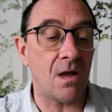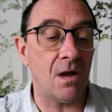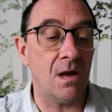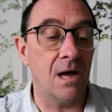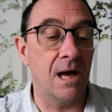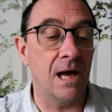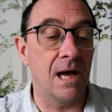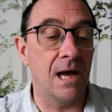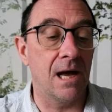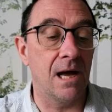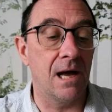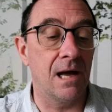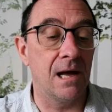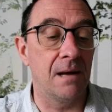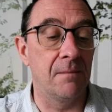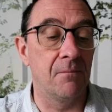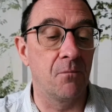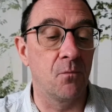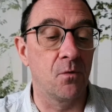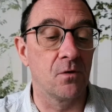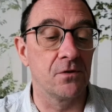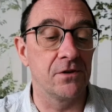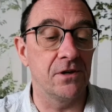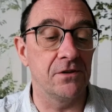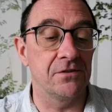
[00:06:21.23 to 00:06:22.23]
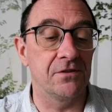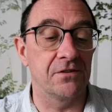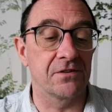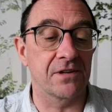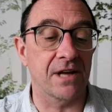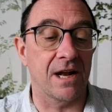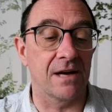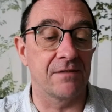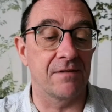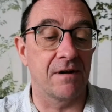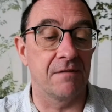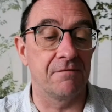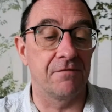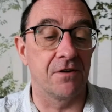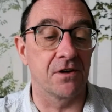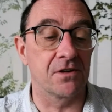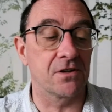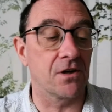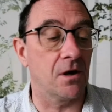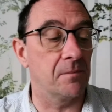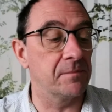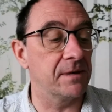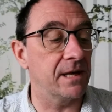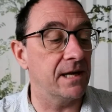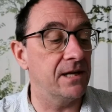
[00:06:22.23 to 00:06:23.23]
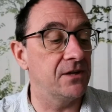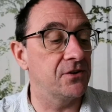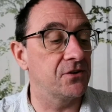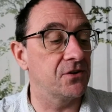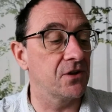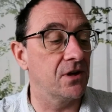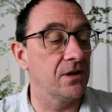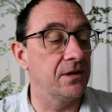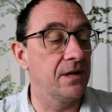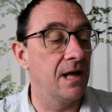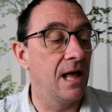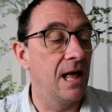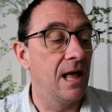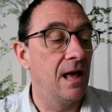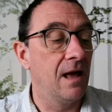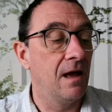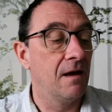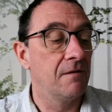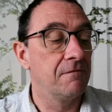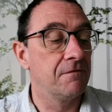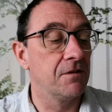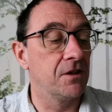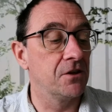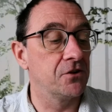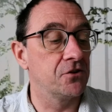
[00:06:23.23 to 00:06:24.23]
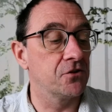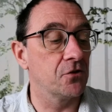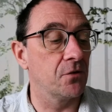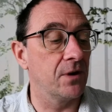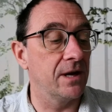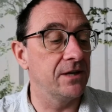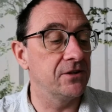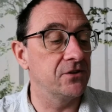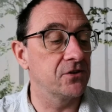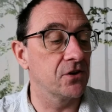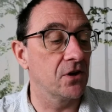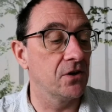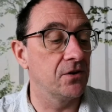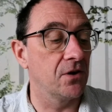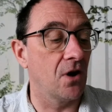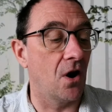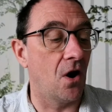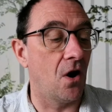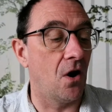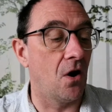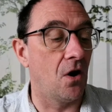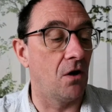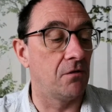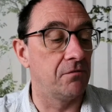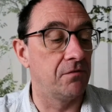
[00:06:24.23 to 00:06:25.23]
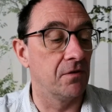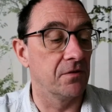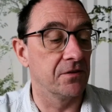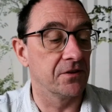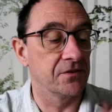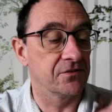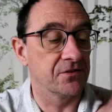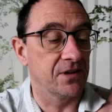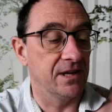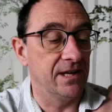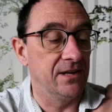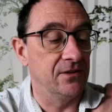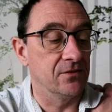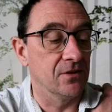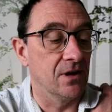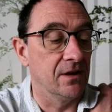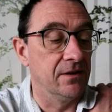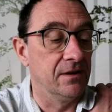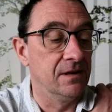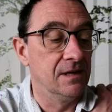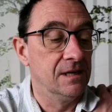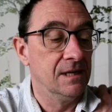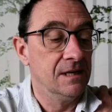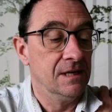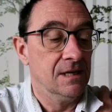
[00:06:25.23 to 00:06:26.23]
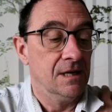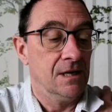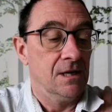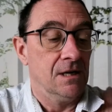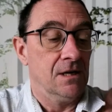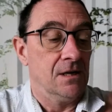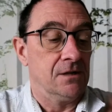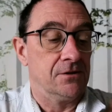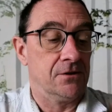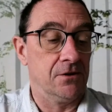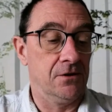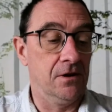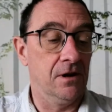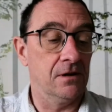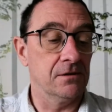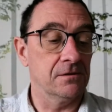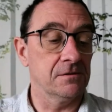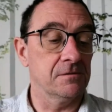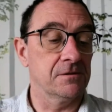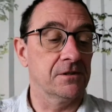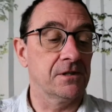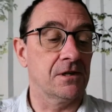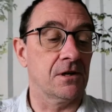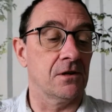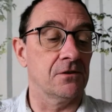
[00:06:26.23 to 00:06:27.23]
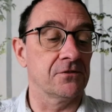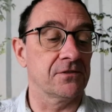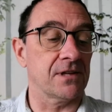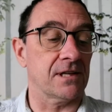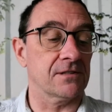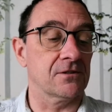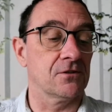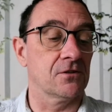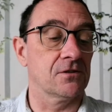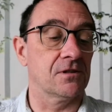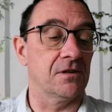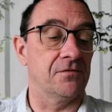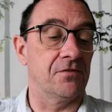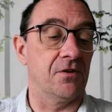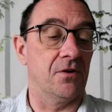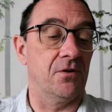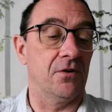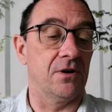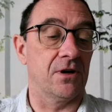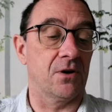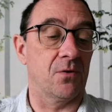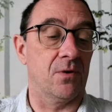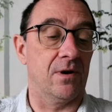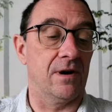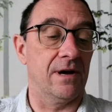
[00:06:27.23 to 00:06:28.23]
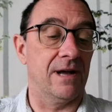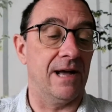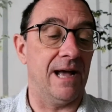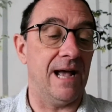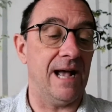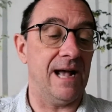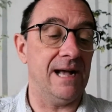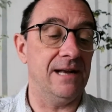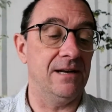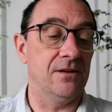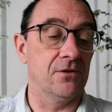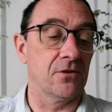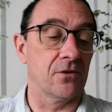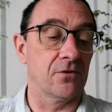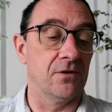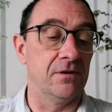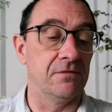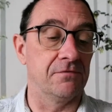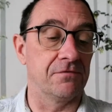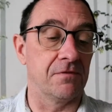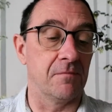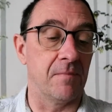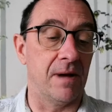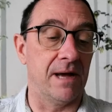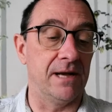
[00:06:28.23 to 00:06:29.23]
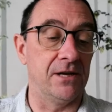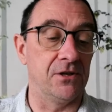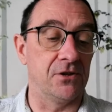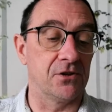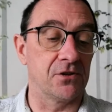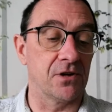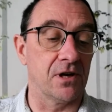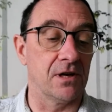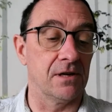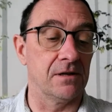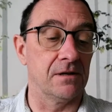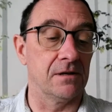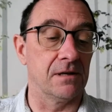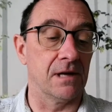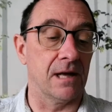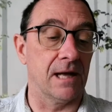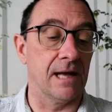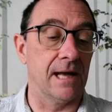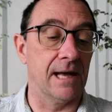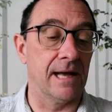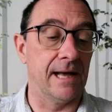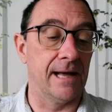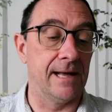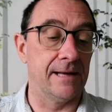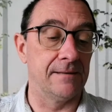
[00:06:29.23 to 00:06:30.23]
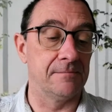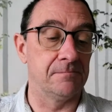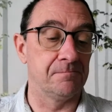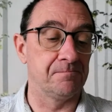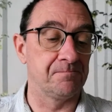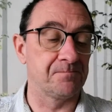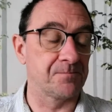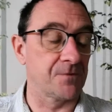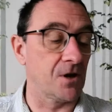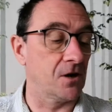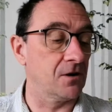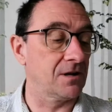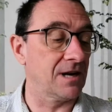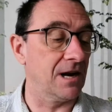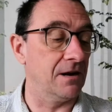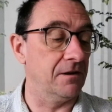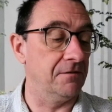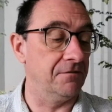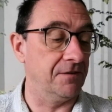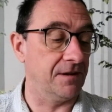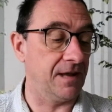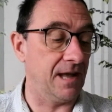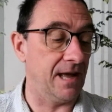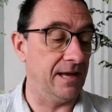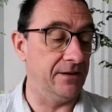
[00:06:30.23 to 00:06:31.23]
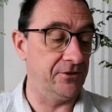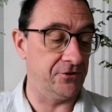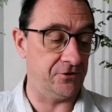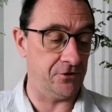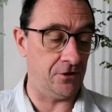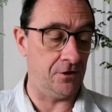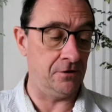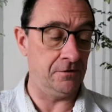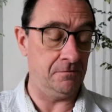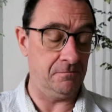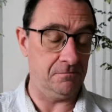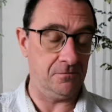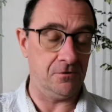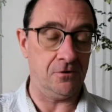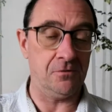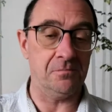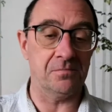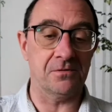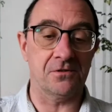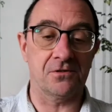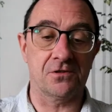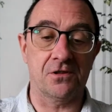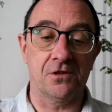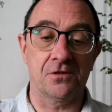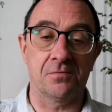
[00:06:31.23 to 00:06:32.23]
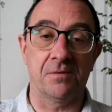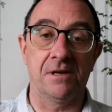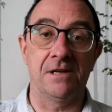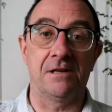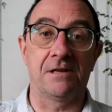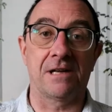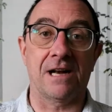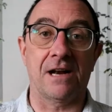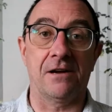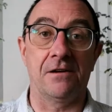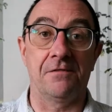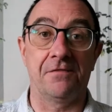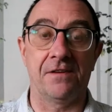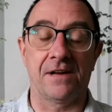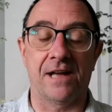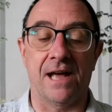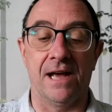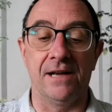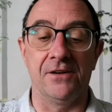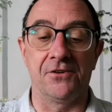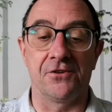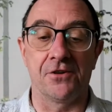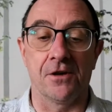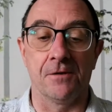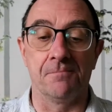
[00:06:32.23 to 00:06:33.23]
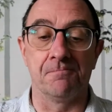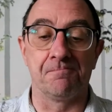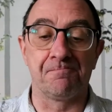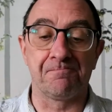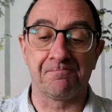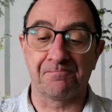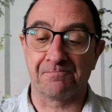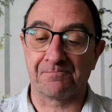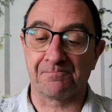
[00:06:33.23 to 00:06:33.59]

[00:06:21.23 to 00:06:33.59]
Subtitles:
We'll use his caravan for accommodation for the duration of the season. Do not contact us if you require any other information or clarification. Clarification.